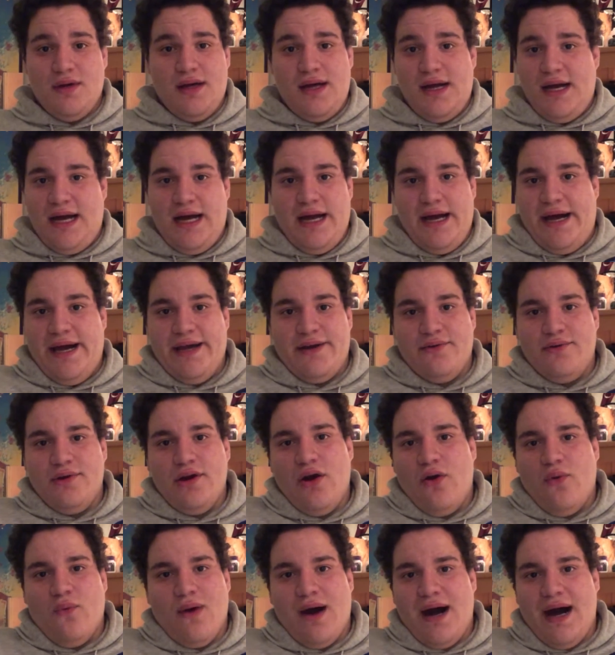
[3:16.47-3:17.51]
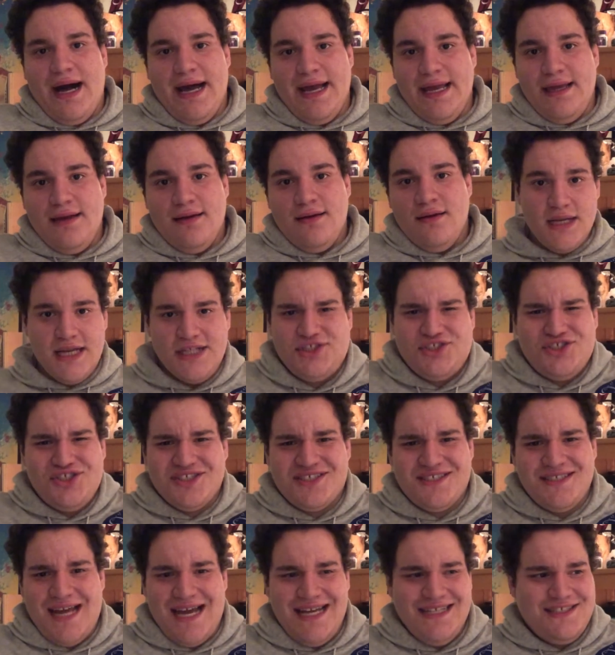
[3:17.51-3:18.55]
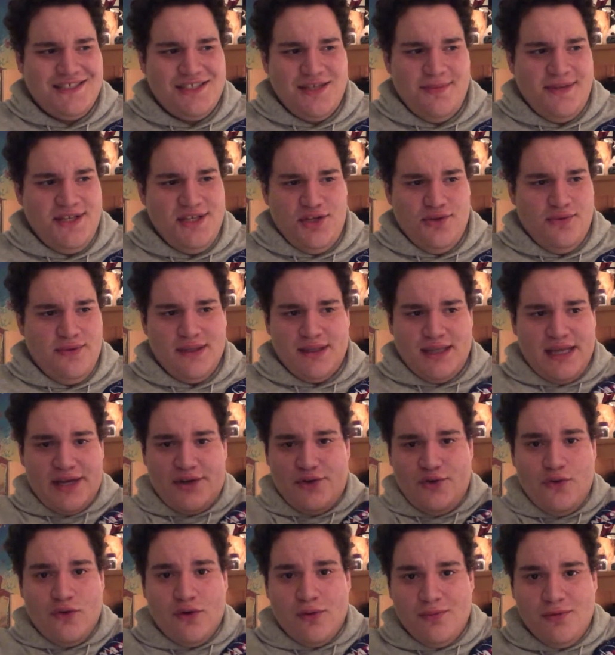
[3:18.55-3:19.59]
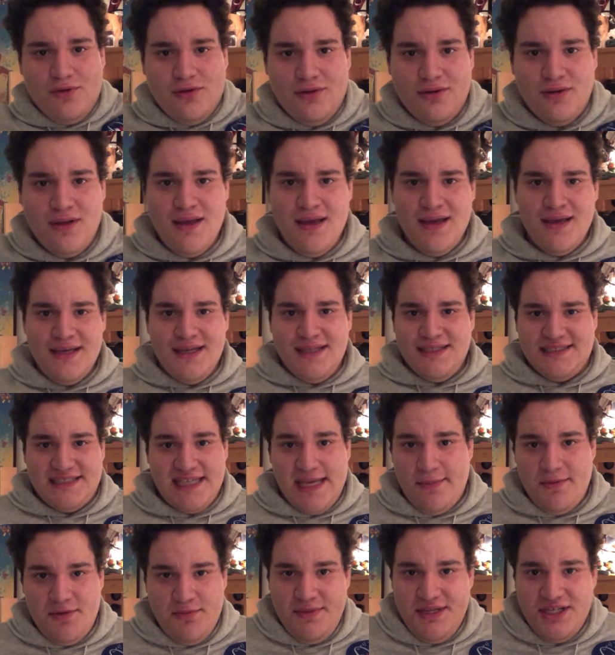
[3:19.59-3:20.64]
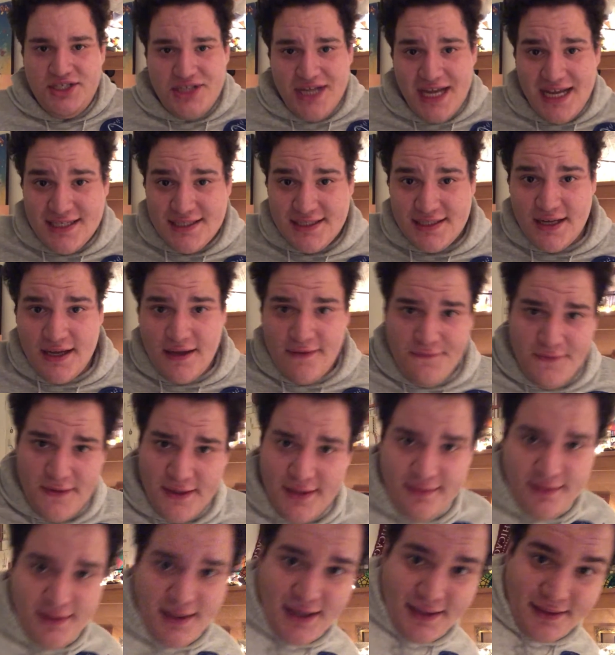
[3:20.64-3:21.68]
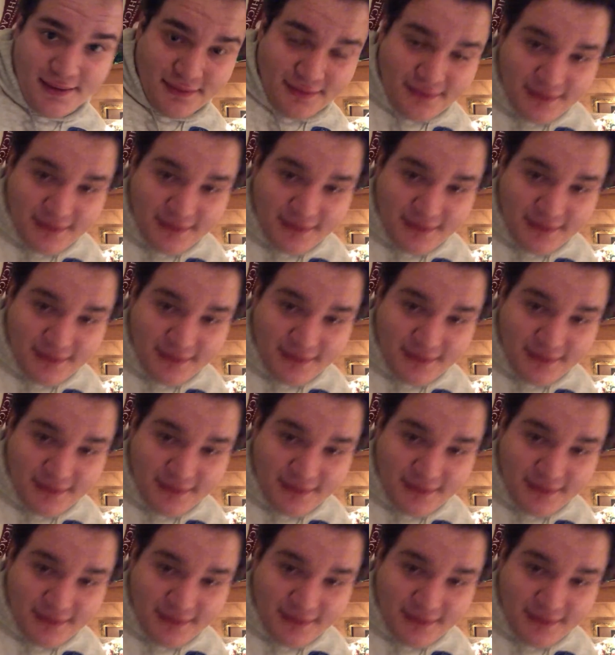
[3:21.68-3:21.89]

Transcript: I don't know why. It's just nice to be doing like normal Sam and Meshach stuff and